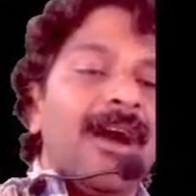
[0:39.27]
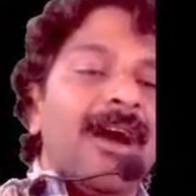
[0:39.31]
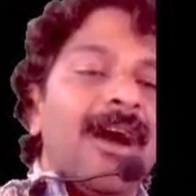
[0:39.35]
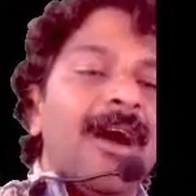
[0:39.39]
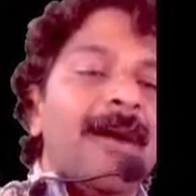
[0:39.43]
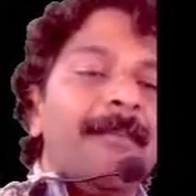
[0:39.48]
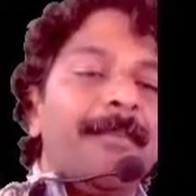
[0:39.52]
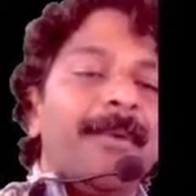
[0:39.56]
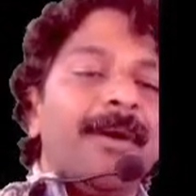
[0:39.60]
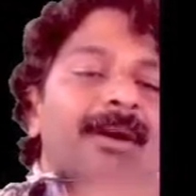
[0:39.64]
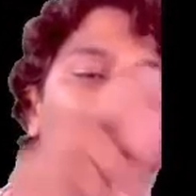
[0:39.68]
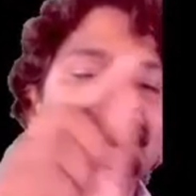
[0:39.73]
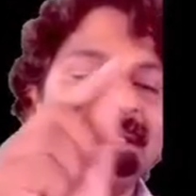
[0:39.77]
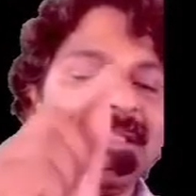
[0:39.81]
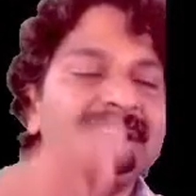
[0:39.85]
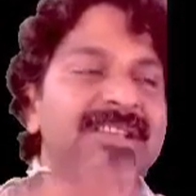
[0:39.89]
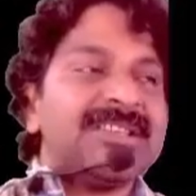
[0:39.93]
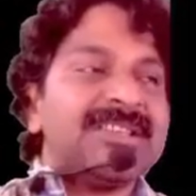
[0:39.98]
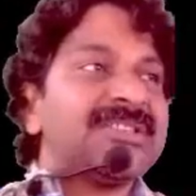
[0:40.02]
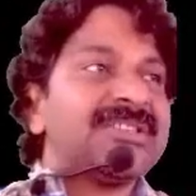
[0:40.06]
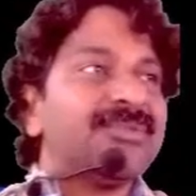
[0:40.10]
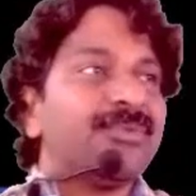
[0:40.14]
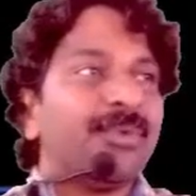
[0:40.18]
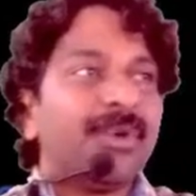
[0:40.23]
Upon
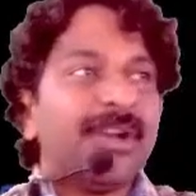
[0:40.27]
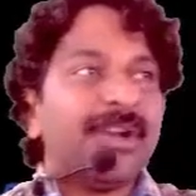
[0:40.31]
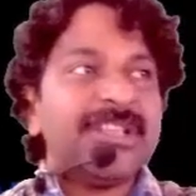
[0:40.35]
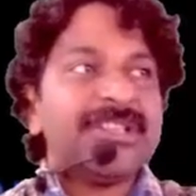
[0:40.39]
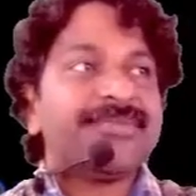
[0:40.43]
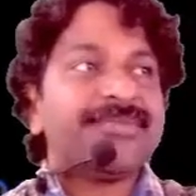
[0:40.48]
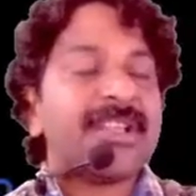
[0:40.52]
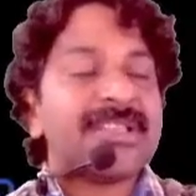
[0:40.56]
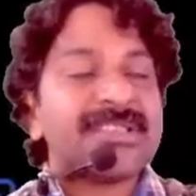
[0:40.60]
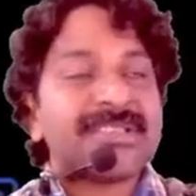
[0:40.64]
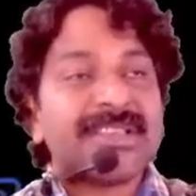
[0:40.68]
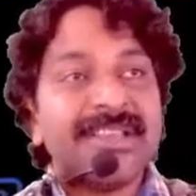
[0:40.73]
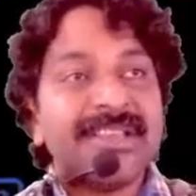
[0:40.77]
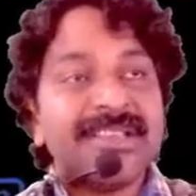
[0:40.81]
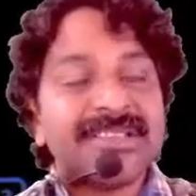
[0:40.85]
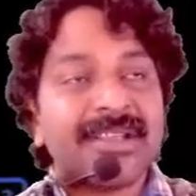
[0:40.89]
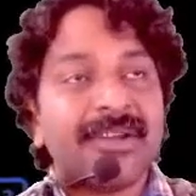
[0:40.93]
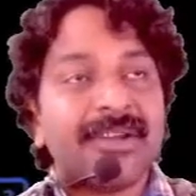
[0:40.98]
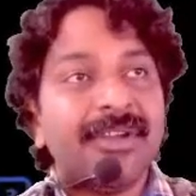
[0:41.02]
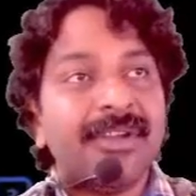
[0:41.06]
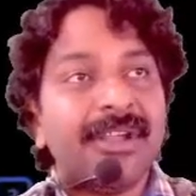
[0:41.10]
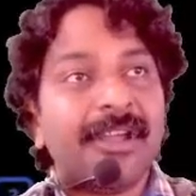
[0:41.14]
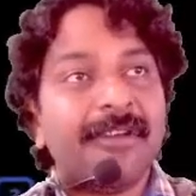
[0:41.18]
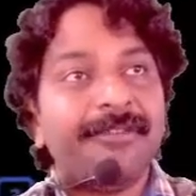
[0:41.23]
this, what is first
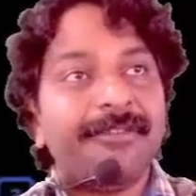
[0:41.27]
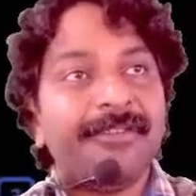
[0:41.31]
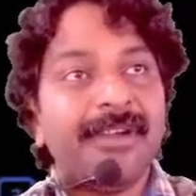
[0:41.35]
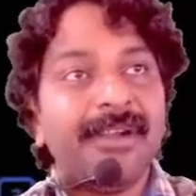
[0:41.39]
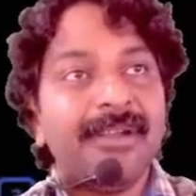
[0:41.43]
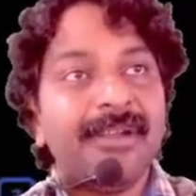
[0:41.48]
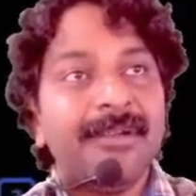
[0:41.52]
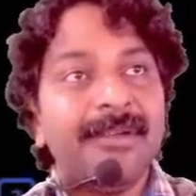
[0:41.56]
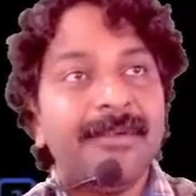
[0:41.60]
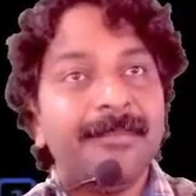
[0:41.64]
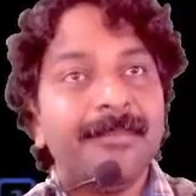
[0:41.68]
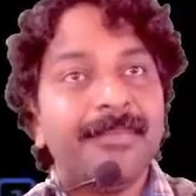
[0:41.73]
discount offered?